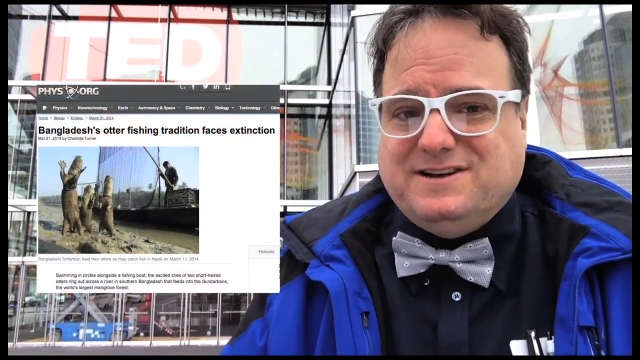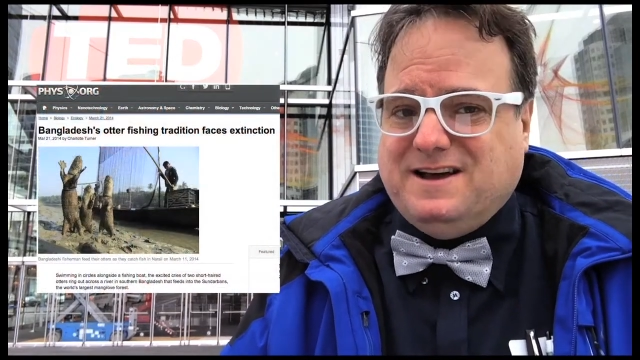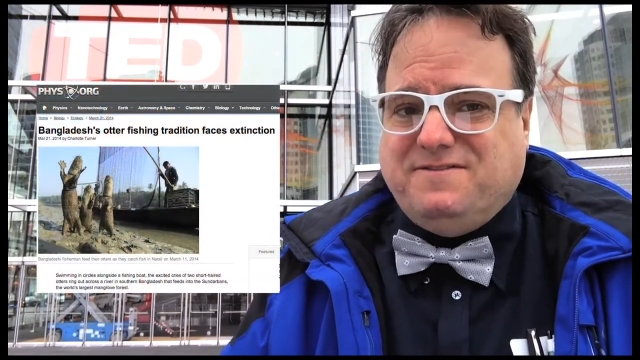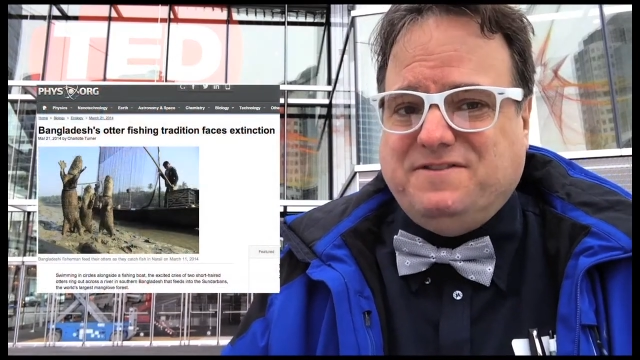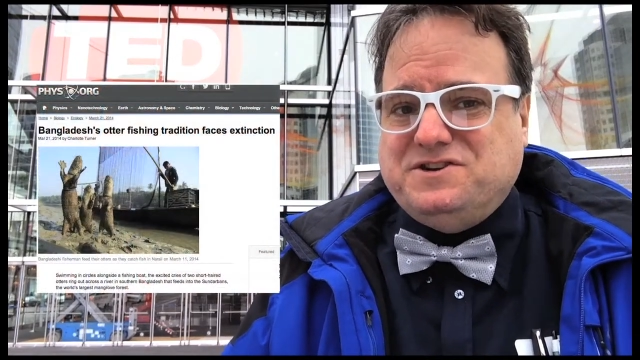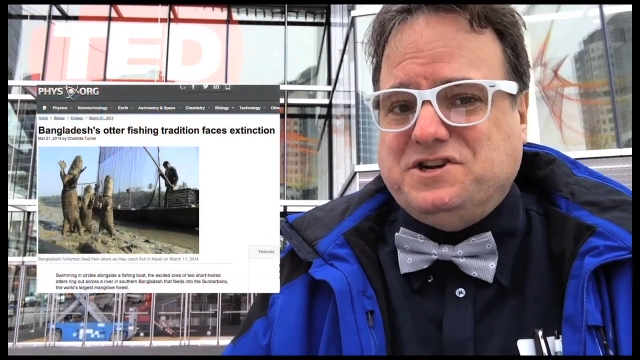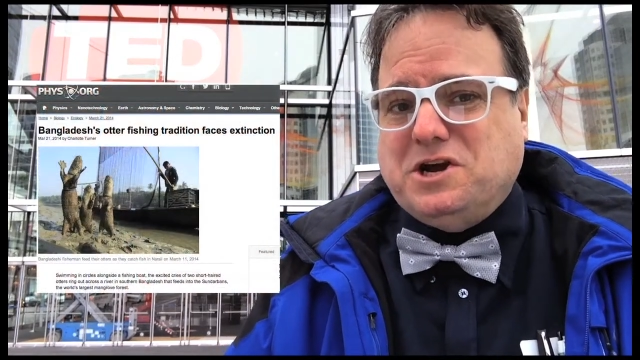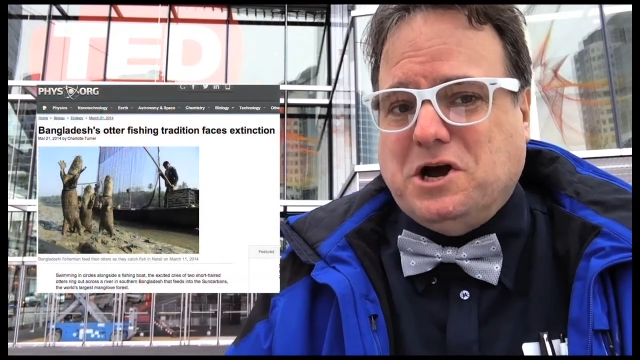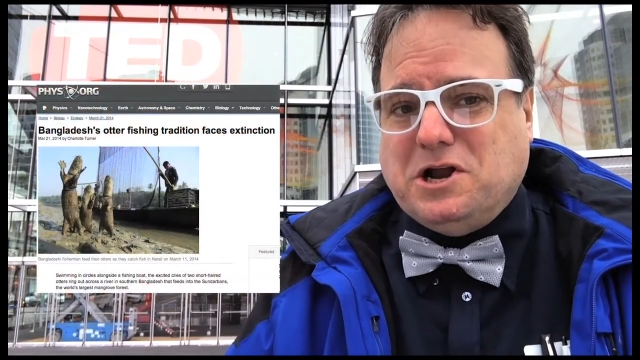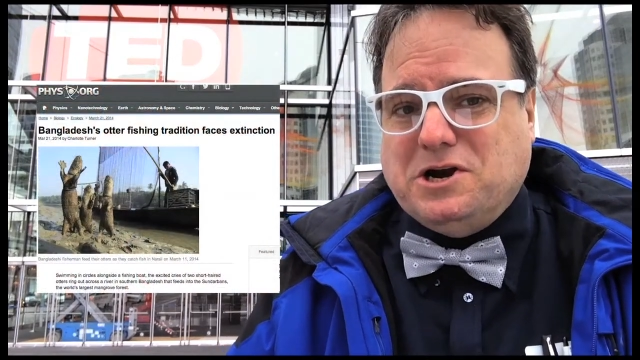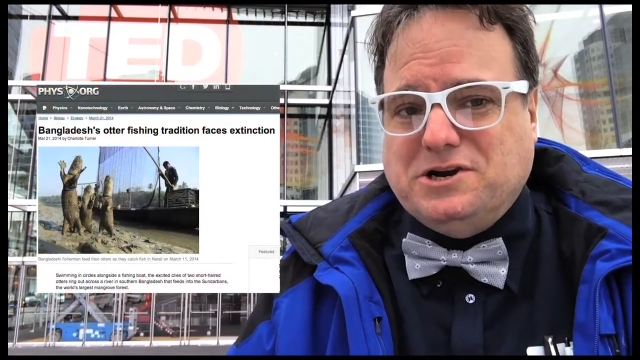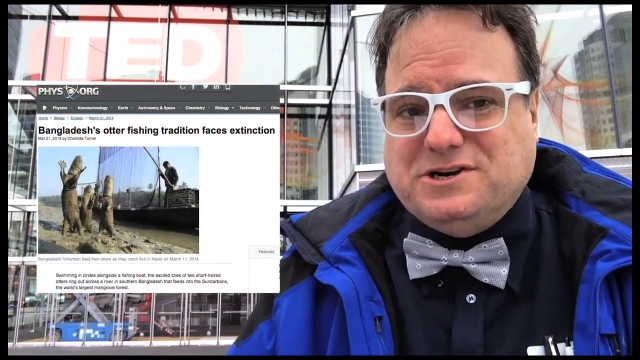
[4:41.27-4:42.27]
Not fishing
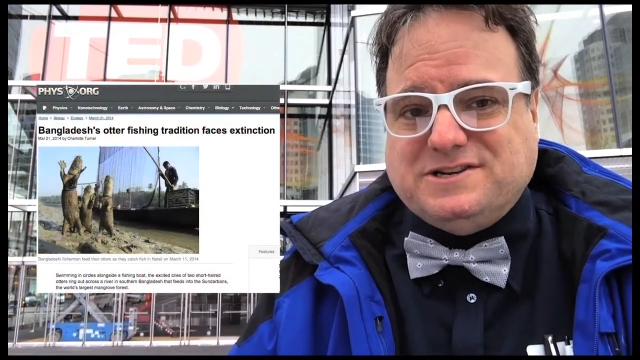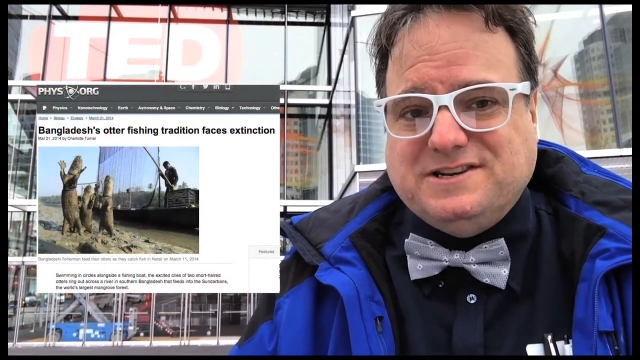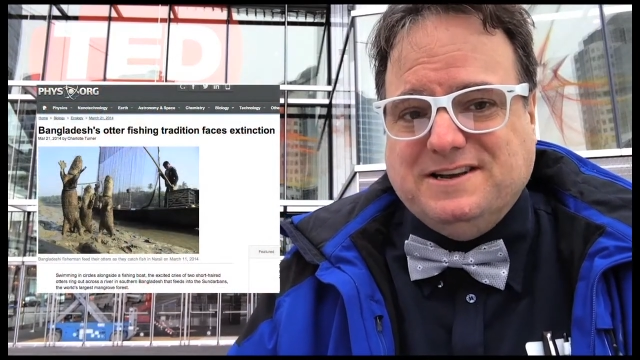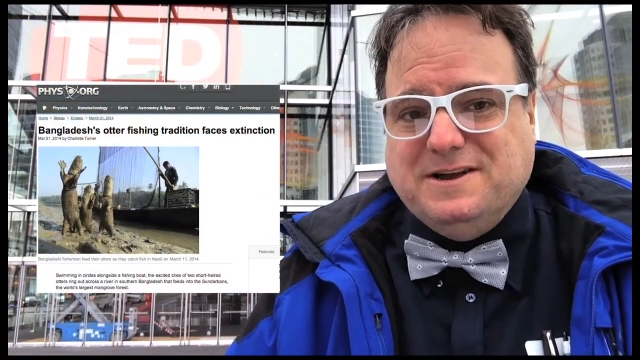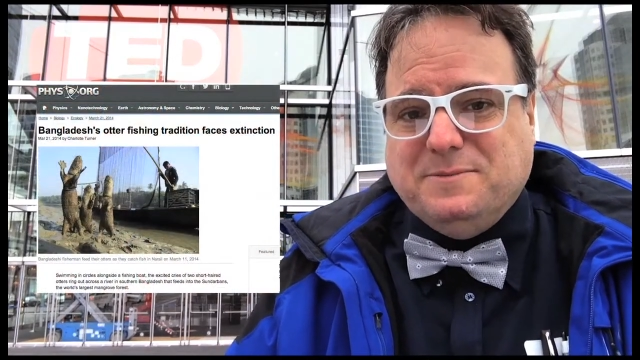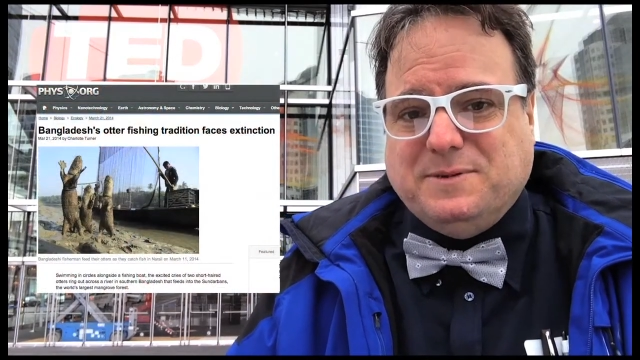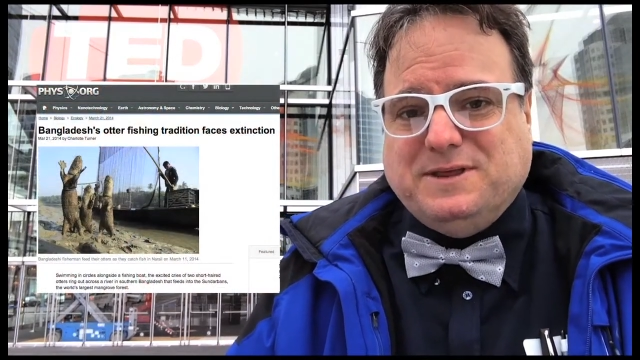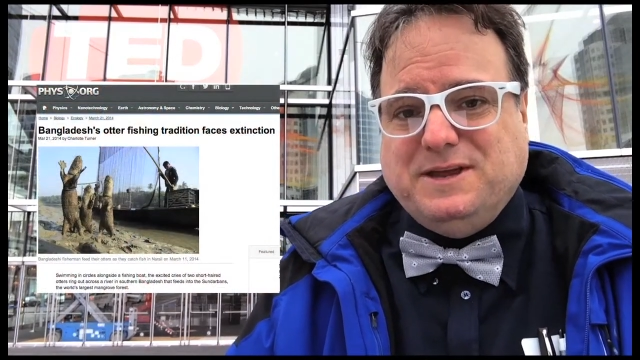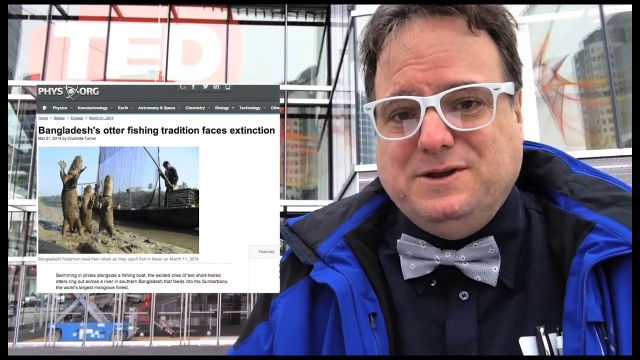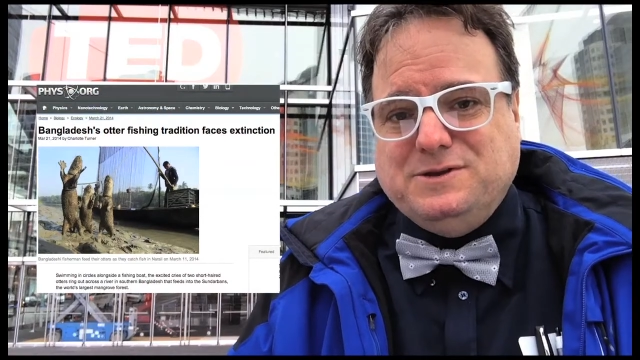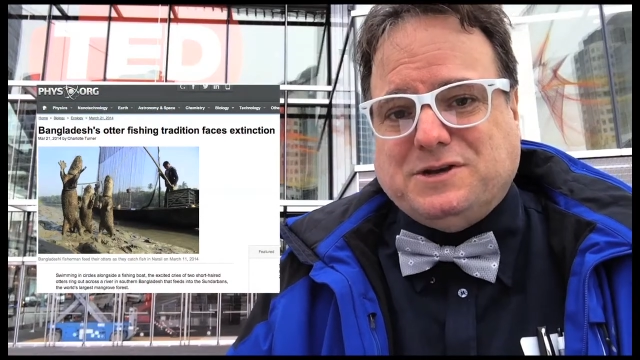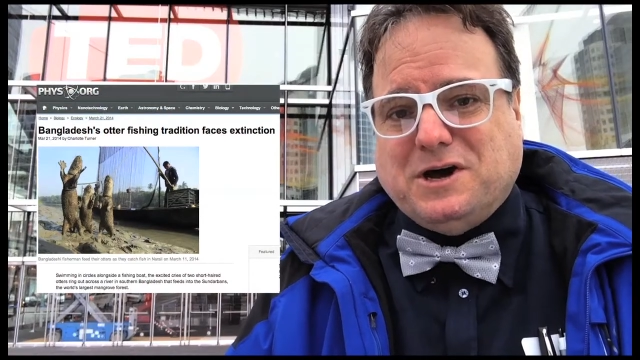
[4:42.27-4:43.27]
otters, but they use